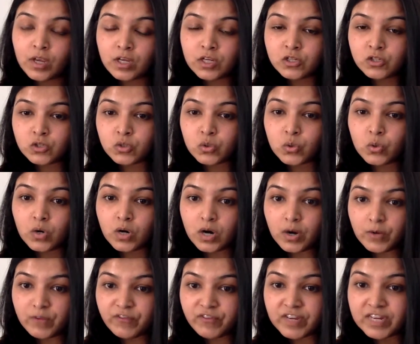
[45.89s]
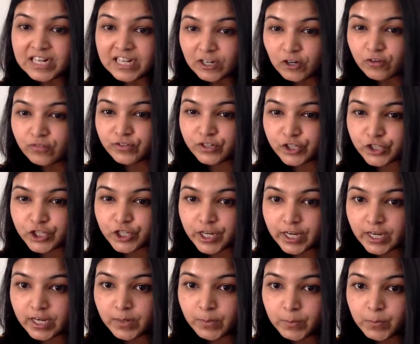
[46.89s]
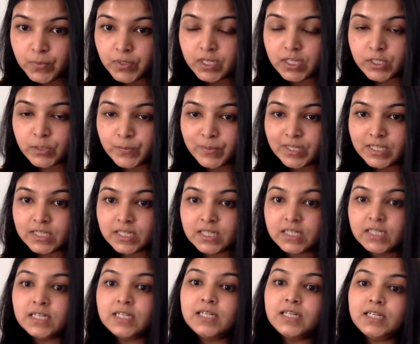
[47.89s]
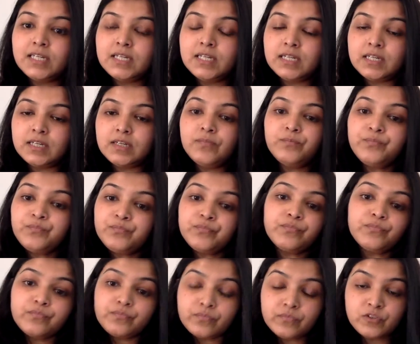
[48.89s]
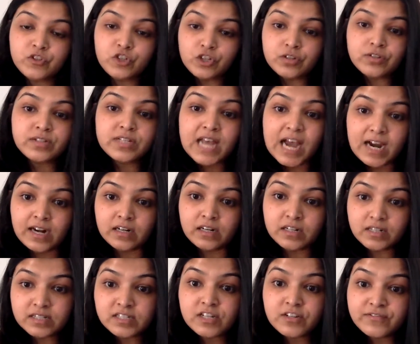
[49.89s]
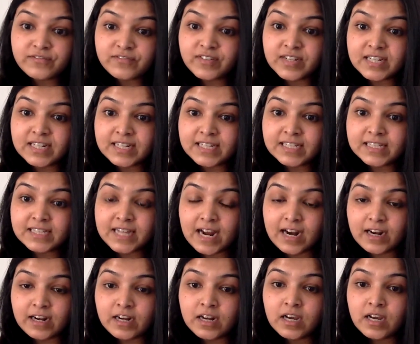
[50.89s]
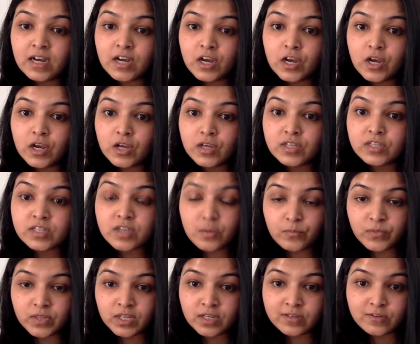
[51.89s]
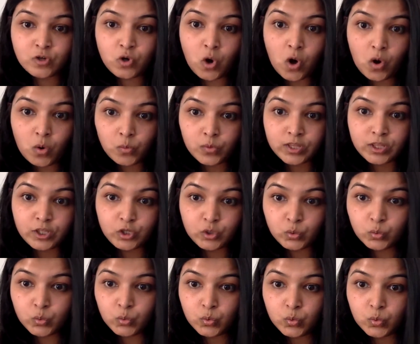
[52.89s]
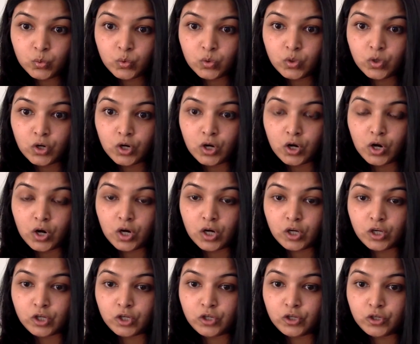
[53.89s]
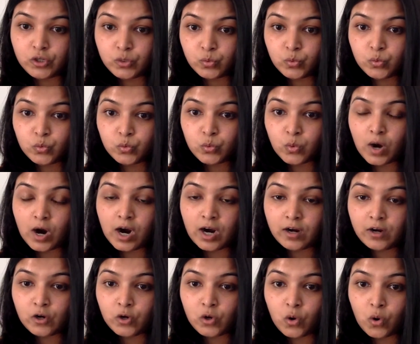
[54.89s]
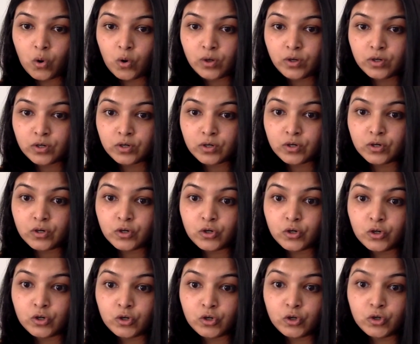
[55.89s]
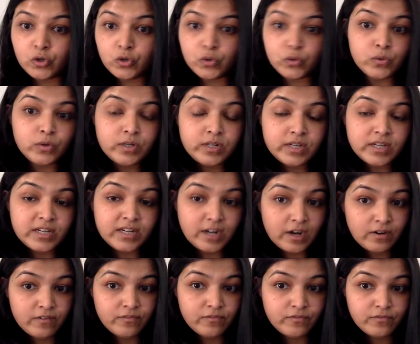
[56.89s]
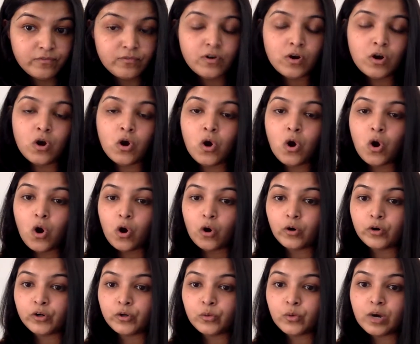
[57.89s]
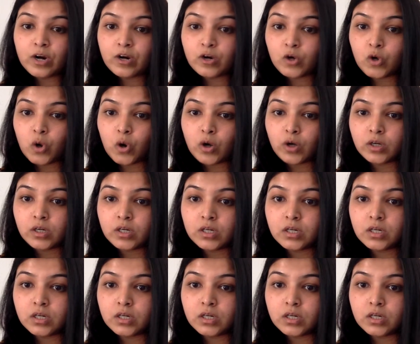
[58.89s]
So, a feeling of shame is basically just that. It's a feeling that something is wrong with you, you are not good enough, or you are not